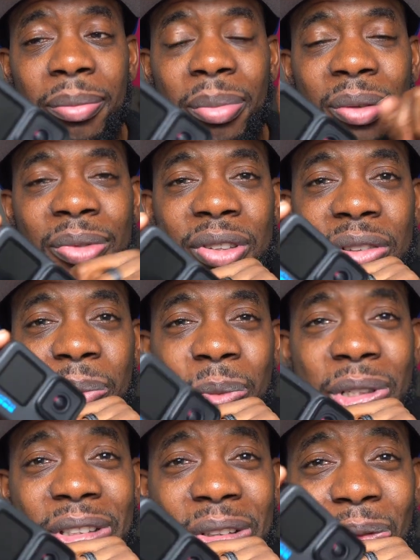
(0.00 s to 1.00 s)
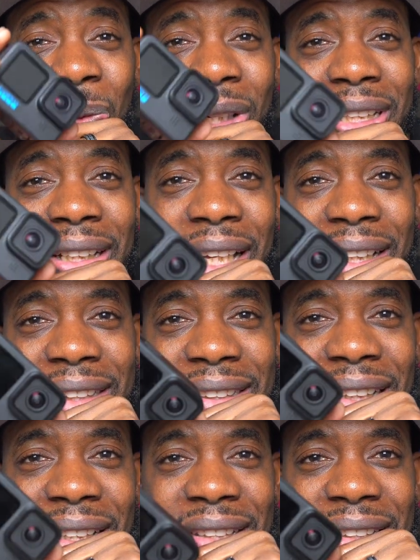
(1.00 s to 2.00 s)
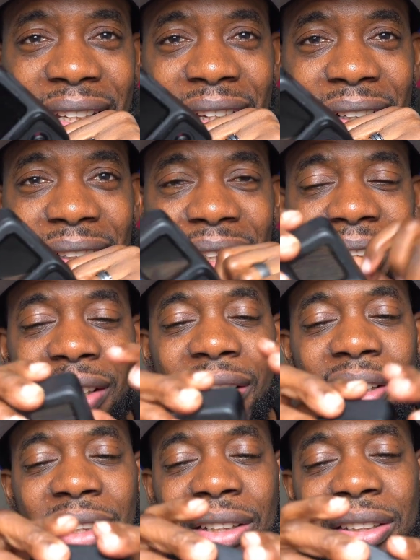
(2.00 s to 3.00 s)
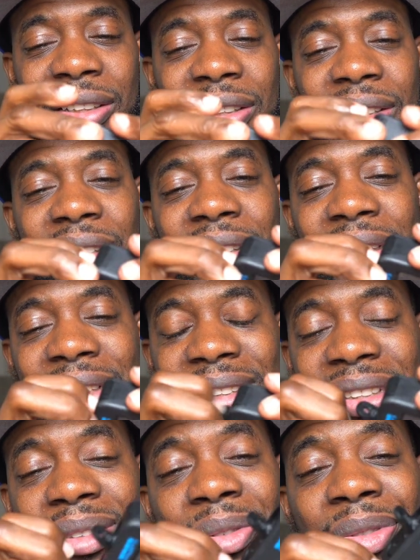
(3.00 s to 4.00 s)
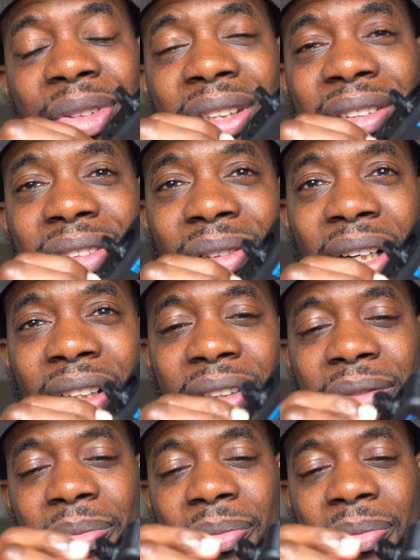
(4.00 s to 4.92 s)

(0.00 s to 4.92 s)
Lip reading: but for some reason, one thing I just can't stand is these feet, right?